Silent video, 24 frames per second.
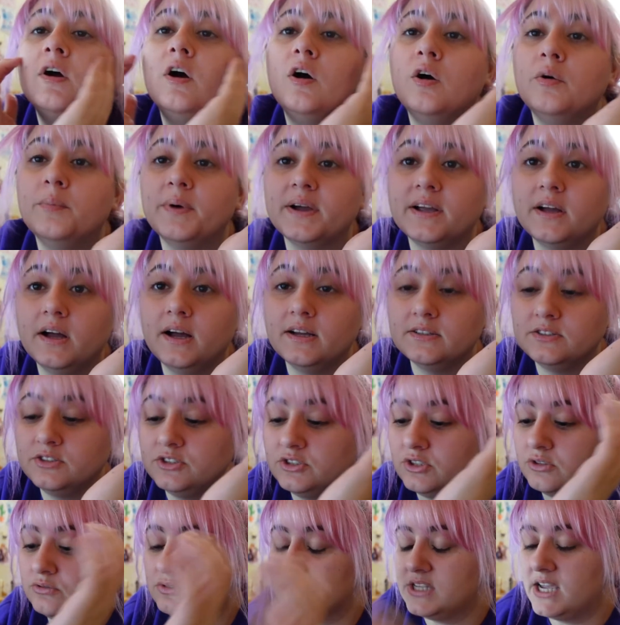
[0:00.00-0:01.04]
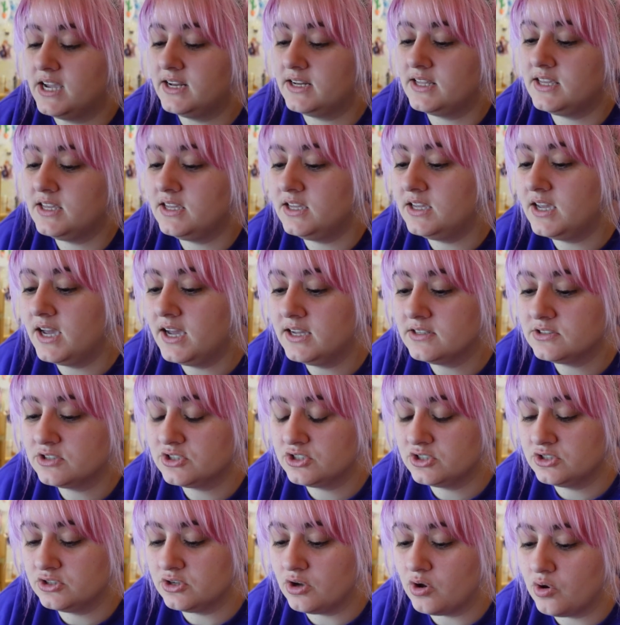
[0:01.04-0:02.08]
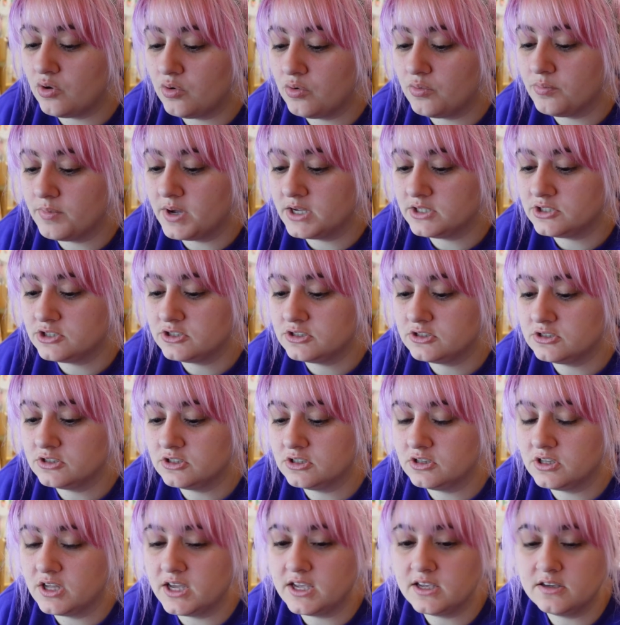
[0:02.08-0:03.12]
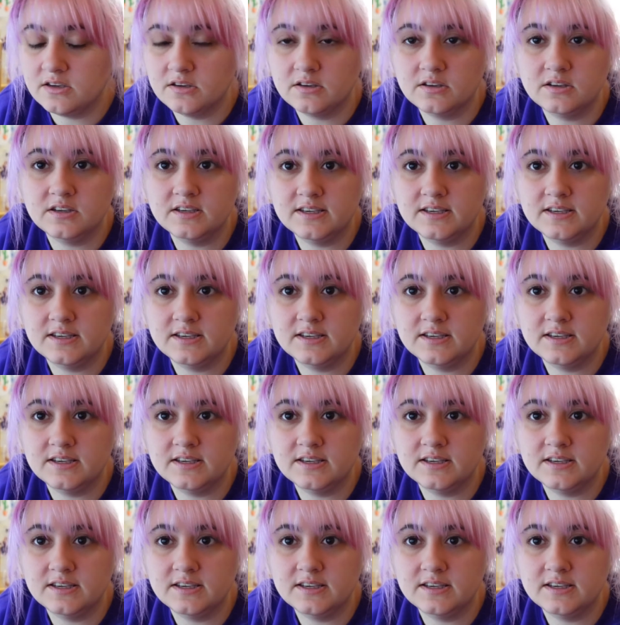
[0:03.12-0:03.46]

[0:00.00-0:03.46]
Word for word: oh my god, so sad. He has so much, like,